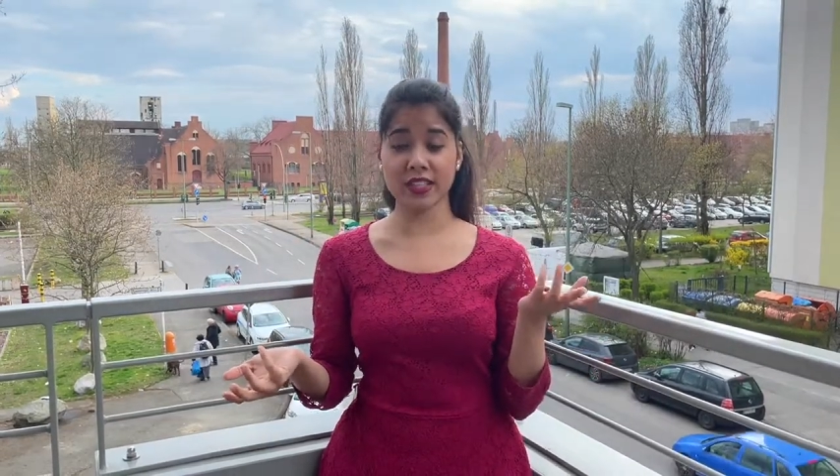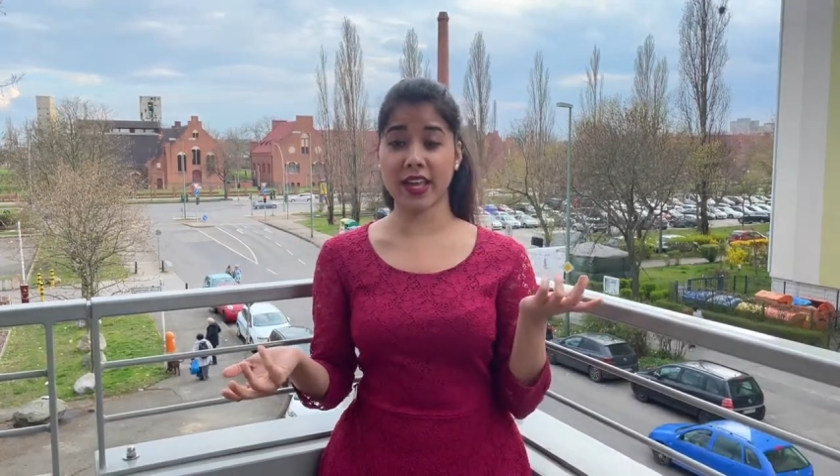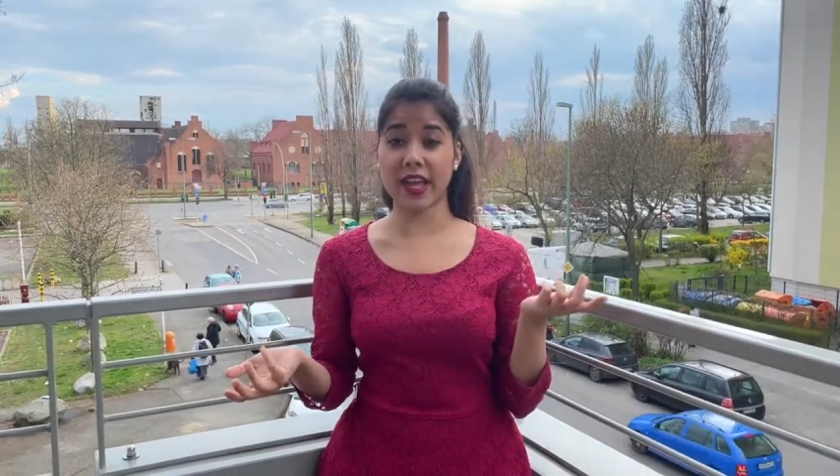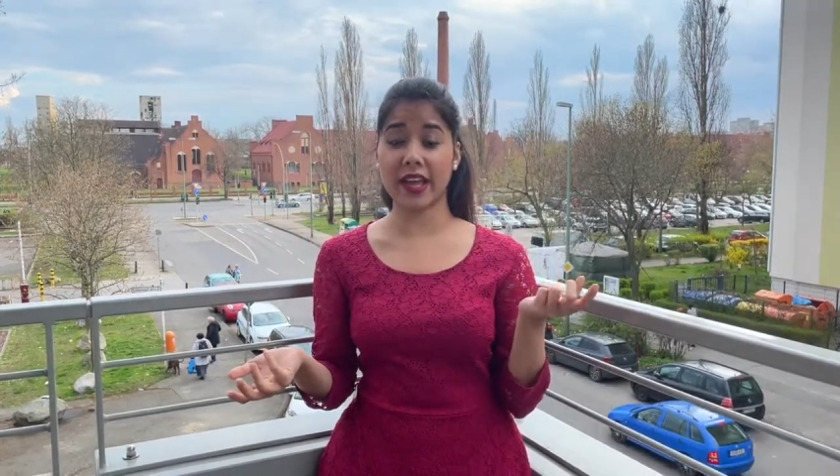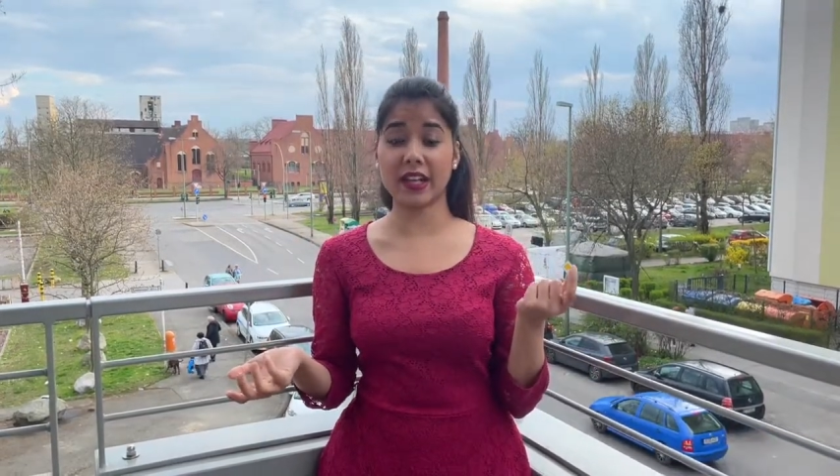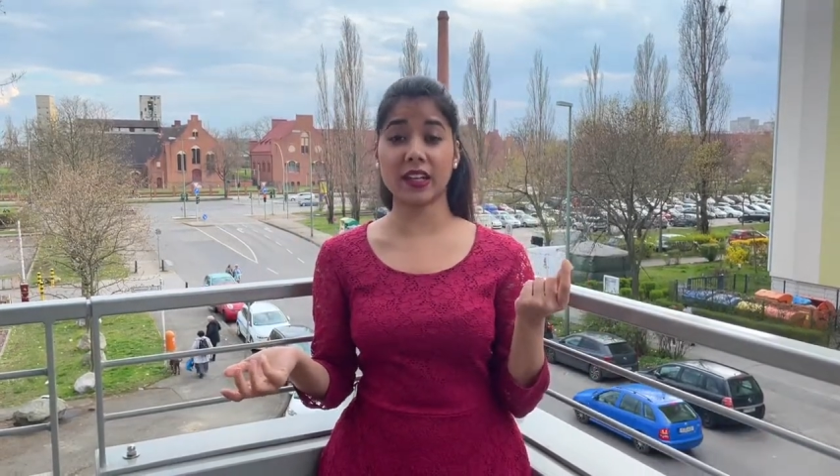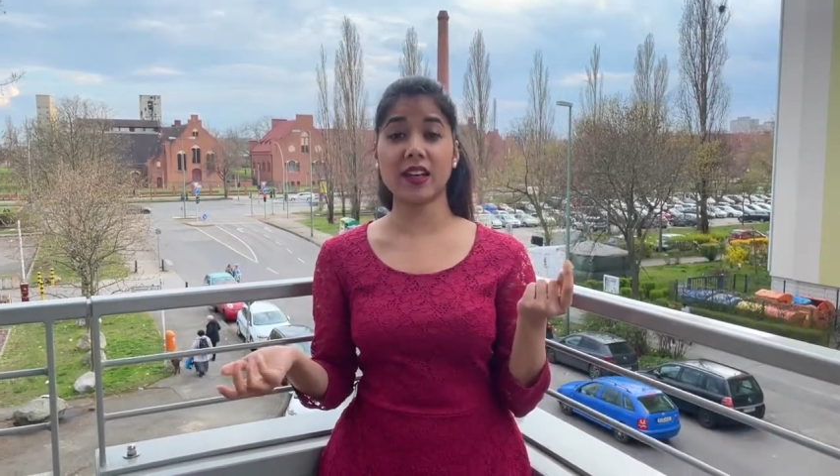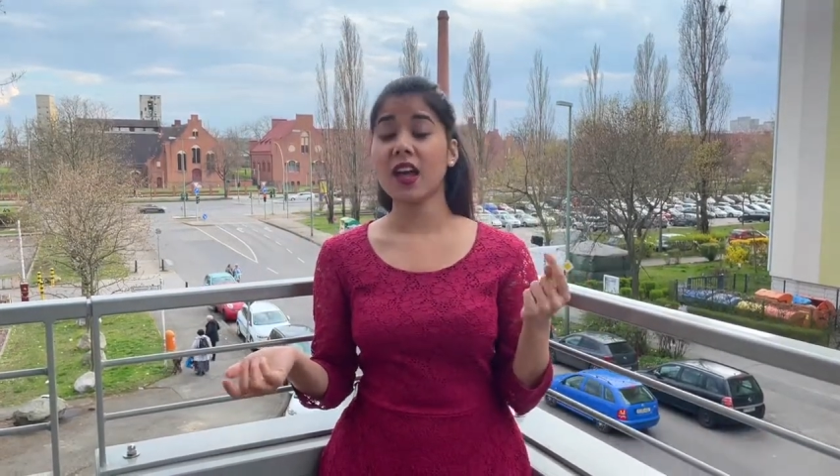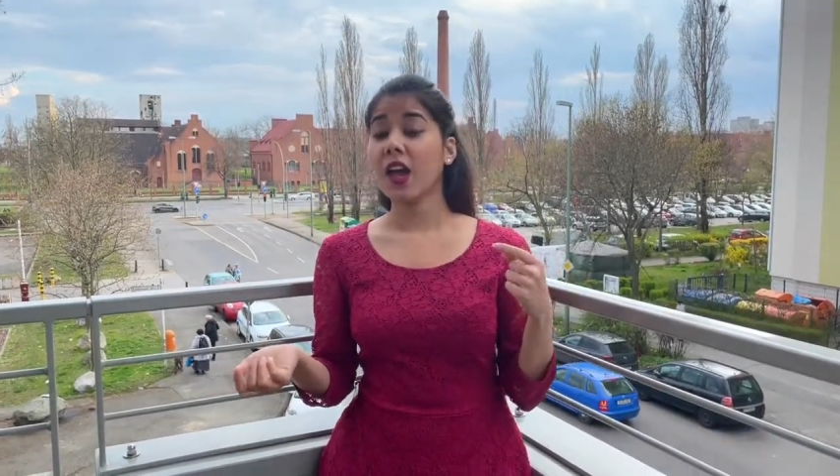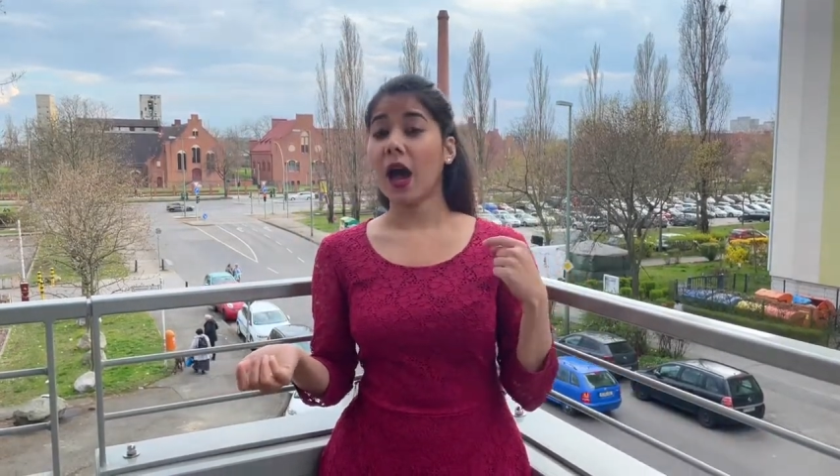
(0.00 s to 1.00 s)

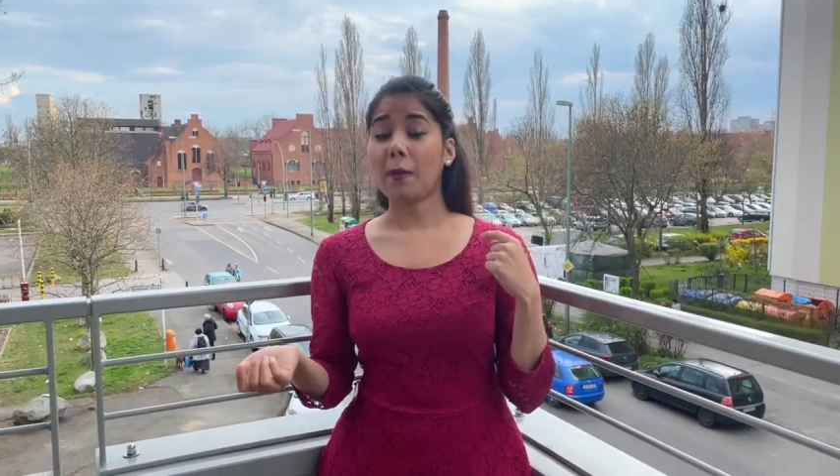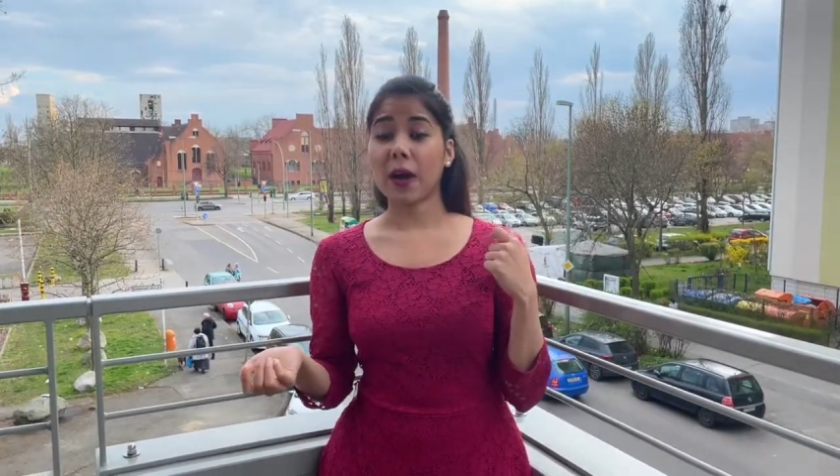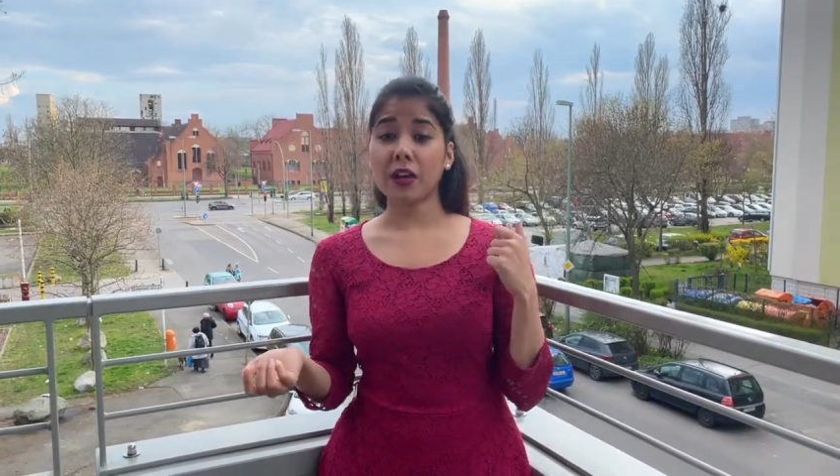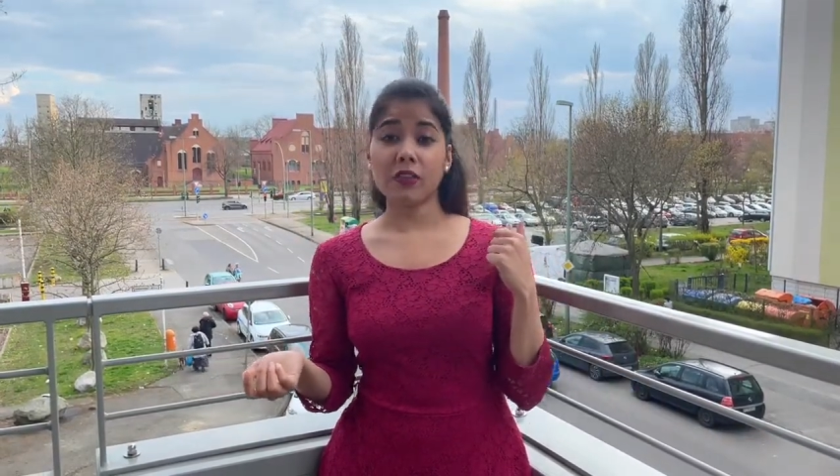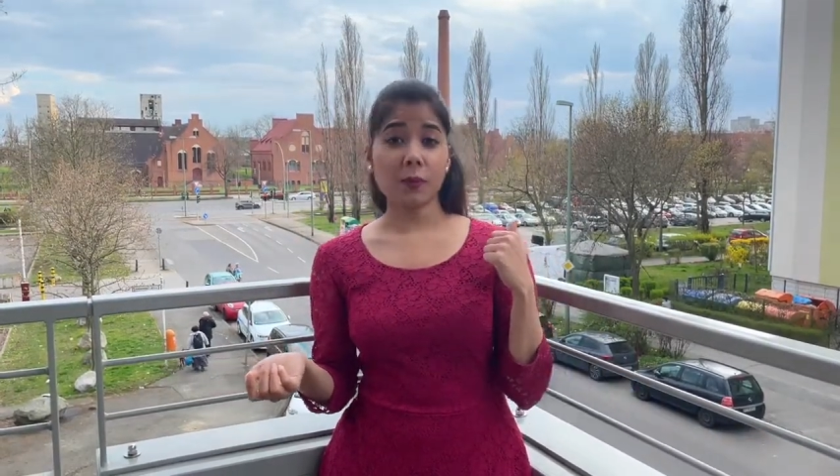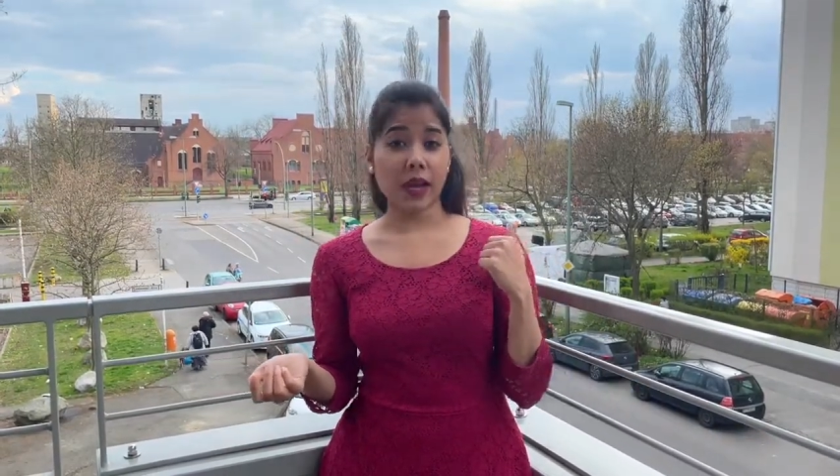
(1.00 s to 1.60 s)
then apart from